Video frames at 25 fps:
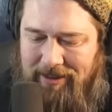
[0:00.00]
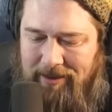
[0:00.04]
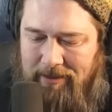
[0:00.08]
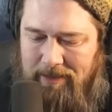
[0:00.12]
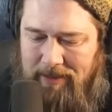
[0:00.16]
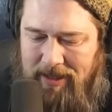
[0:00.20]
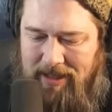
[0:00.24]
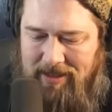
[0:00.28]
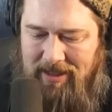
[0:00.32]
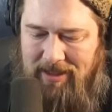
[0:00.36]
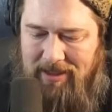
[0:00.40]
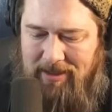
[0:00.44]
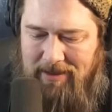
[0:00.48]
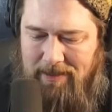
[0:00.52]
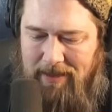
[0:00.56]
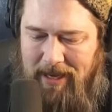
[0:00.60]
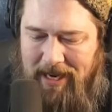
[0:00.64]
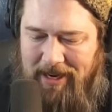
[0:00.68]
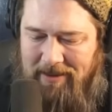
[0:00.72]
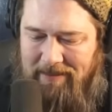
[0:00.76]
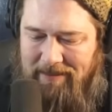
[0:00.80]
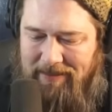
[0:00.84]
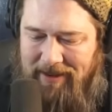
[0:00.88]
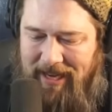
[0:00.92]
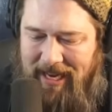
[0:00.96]
Let's use
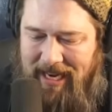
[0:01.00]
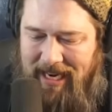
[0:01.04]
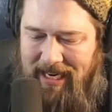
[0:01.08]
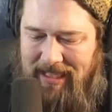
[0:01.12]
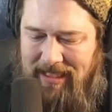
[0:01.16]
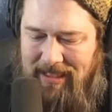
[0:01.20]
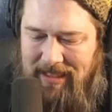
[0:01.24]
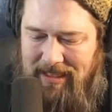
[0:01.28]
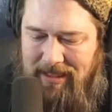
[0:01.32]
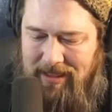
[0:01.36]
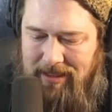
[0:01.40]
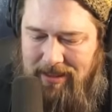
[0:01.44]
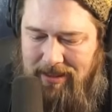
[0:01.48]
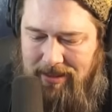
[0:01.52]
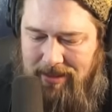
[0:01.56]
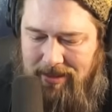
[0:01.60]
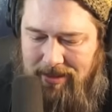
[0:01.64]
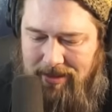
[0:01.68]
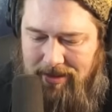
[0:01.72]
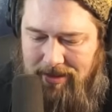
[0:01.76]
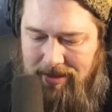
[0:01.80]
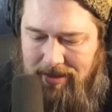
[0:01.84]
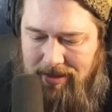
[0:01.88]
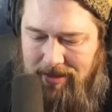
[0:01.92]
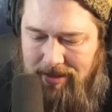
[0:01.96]
modern play.
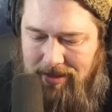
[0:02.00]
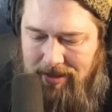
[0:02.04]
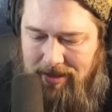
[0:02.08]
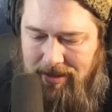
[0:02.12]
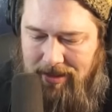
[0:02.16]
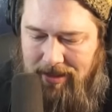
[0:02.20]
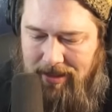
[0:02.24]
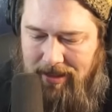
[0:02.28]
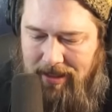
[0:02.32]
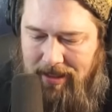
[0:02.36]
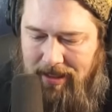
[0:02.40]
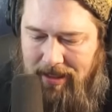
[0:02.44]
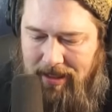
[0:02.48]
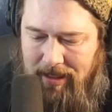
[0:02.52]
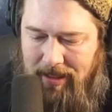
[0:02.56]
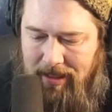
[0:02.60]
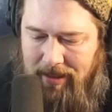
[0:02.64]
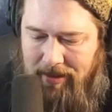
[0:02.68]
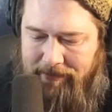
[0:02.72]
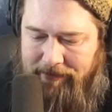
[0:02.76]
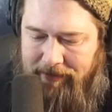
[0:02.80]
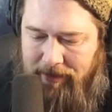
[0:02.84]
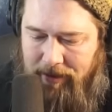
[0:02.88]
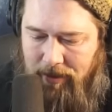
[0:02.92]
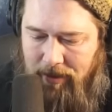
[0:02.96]

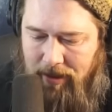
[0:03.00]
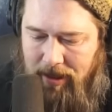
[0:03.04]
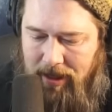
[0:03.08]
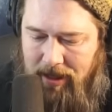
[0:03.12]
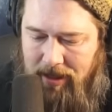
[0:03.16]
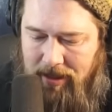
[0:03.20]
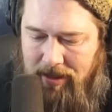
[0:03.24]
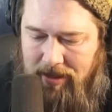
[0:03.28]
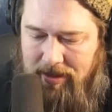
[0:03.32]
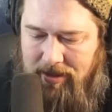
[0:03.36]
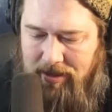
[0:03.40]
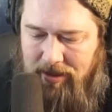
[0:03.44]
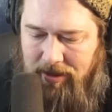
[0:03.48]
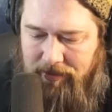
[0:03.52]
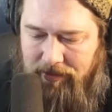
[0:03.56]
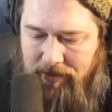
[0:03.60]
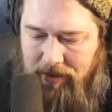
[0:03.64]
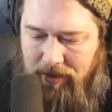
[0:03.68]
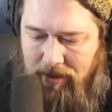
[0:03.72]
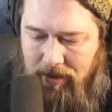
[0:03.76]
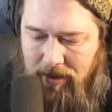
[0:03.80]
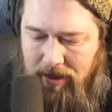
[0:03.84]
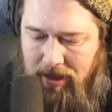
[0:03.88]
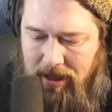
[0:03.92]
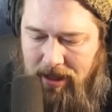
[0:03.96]
Fedora? Is there a
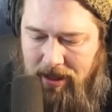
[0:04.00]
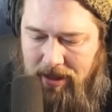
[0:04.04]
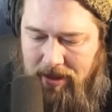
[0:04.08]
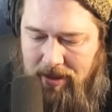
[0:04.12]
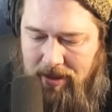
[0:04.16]
fedora?